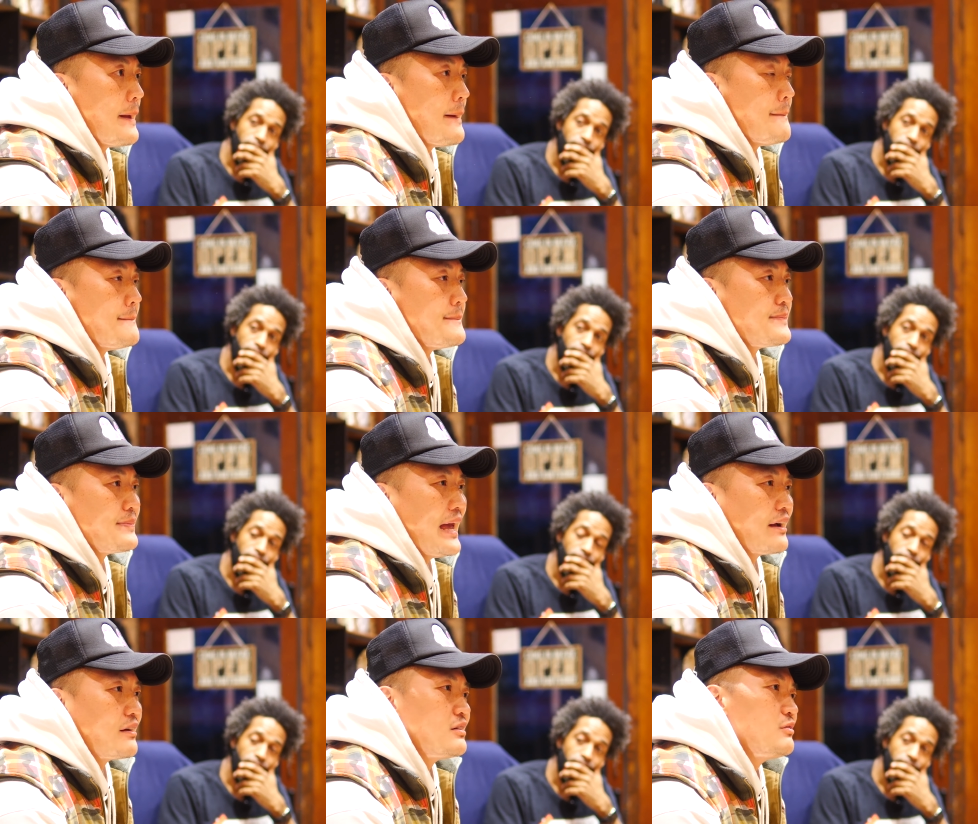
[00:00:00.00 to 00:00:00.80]
Speaker 1: there?
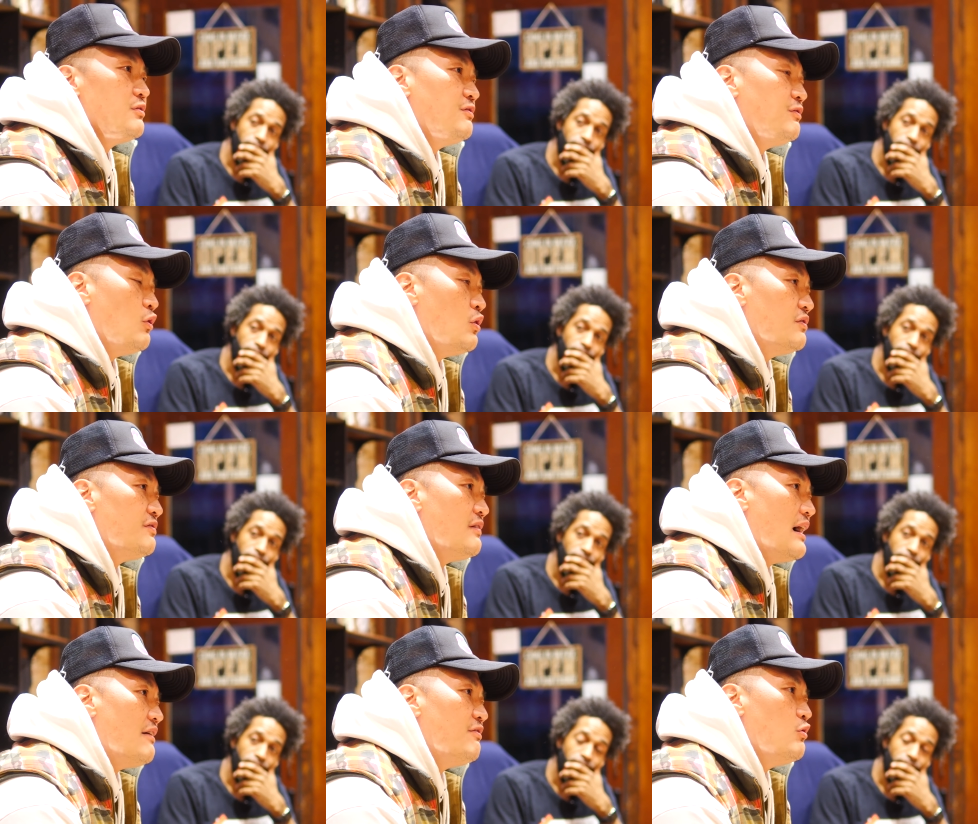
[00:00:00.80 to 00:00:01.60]
Like four,
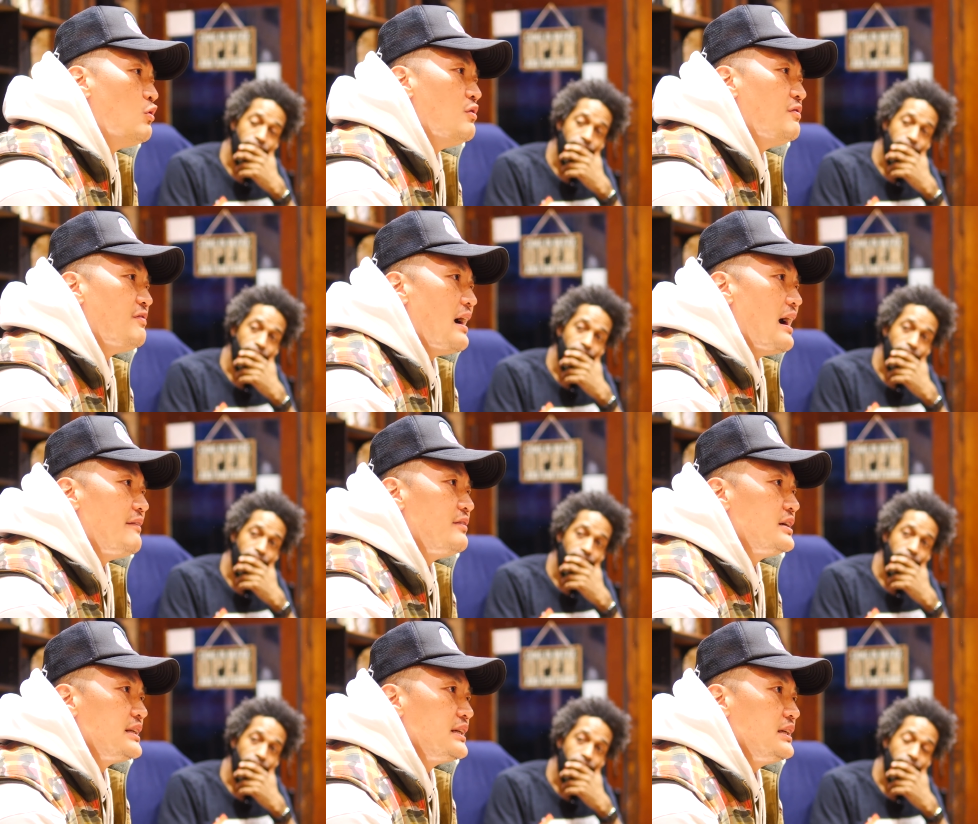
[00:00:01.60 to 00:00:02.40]
five, four,
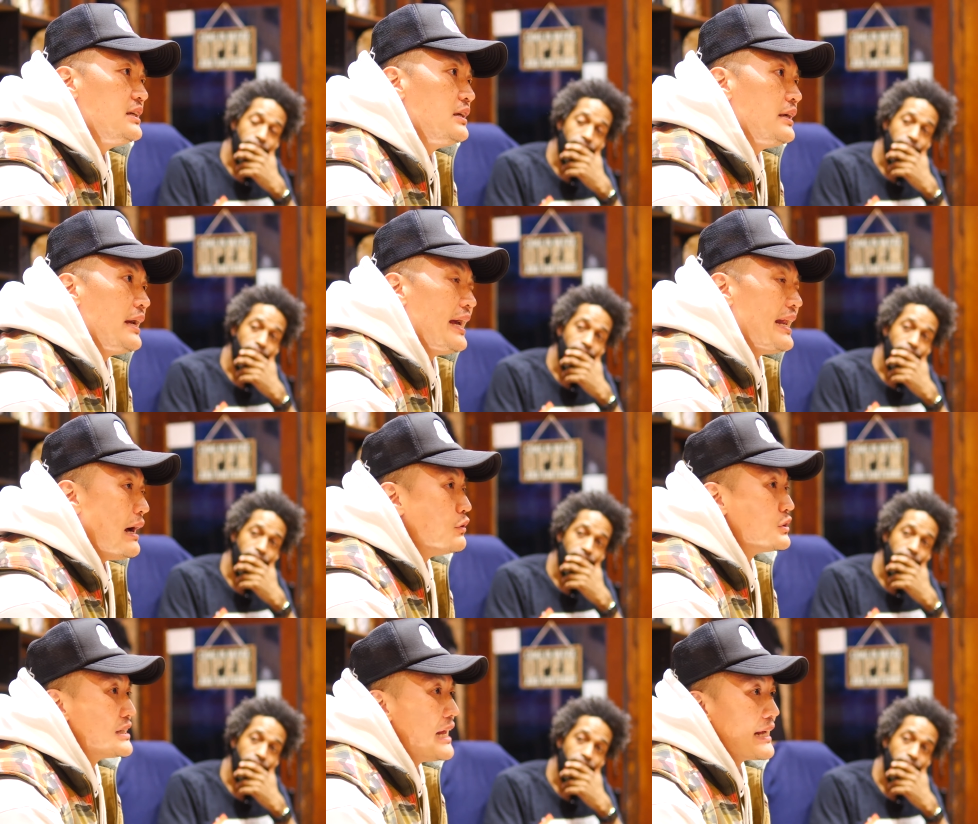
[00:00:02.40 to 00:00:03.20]
five hundred. And
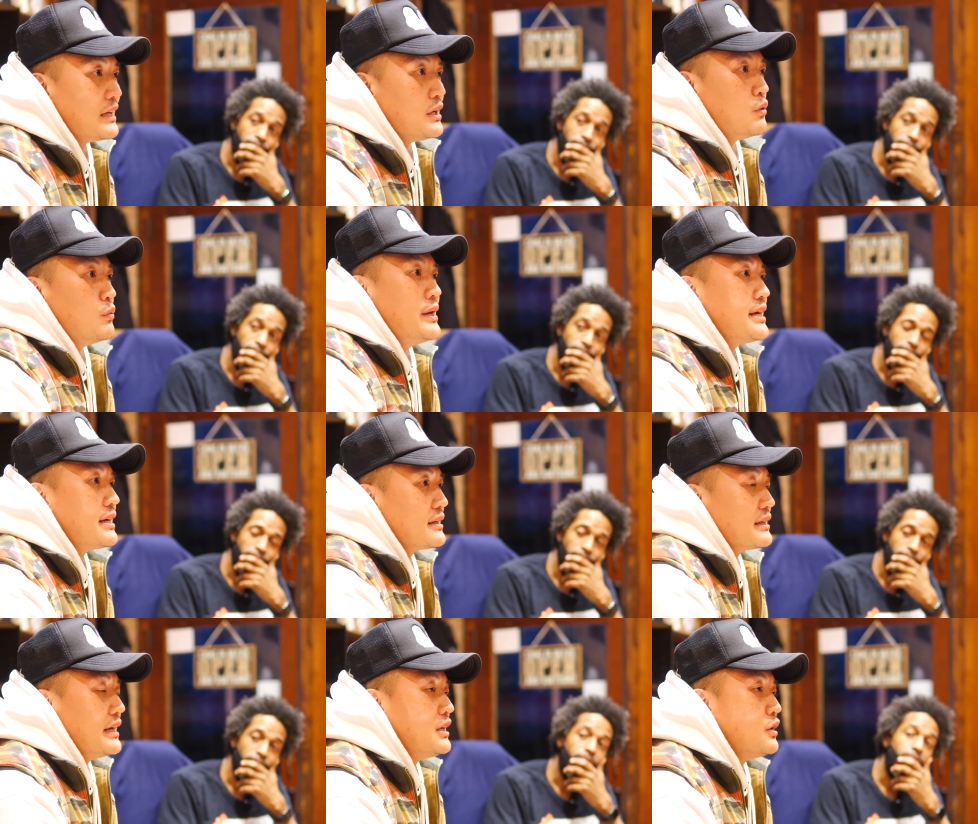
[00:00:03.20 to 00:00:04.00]
that was like in a
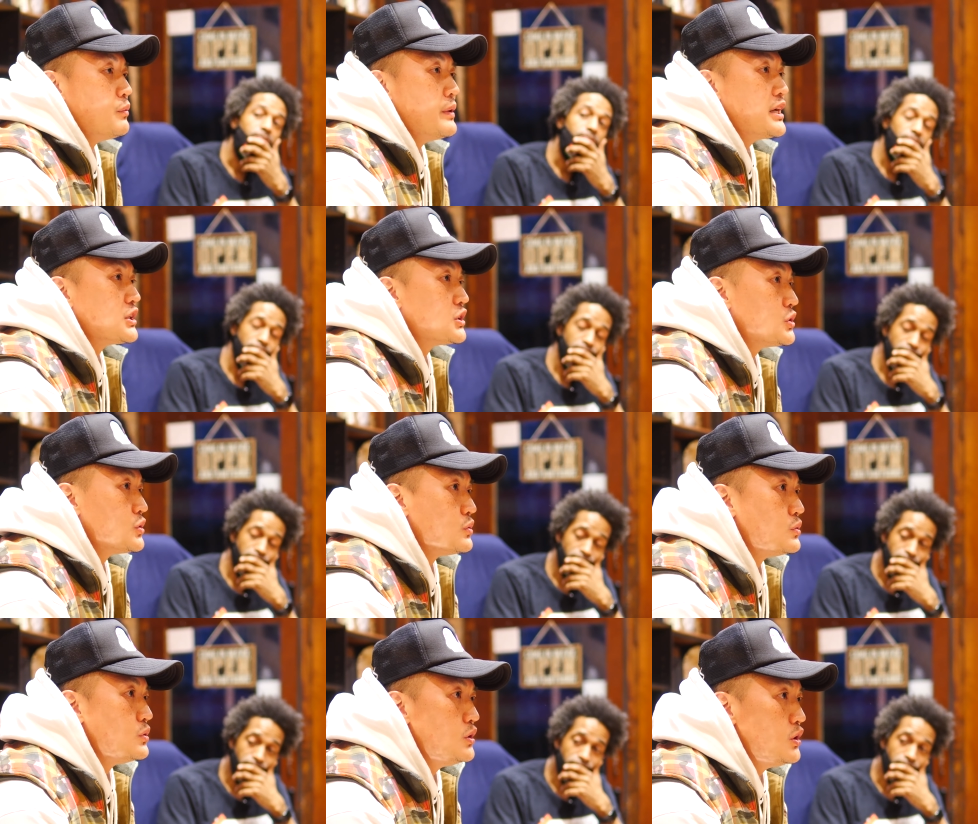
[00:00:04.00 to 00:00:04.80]
week, in a week or
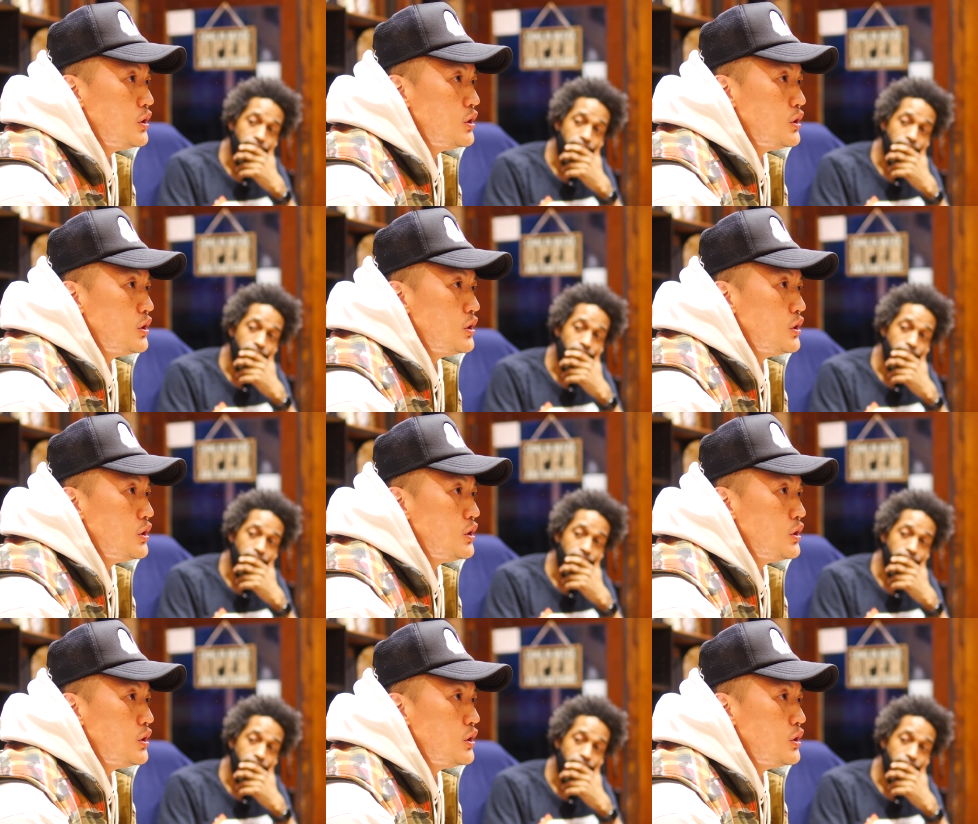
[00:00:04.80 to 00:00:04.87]
two.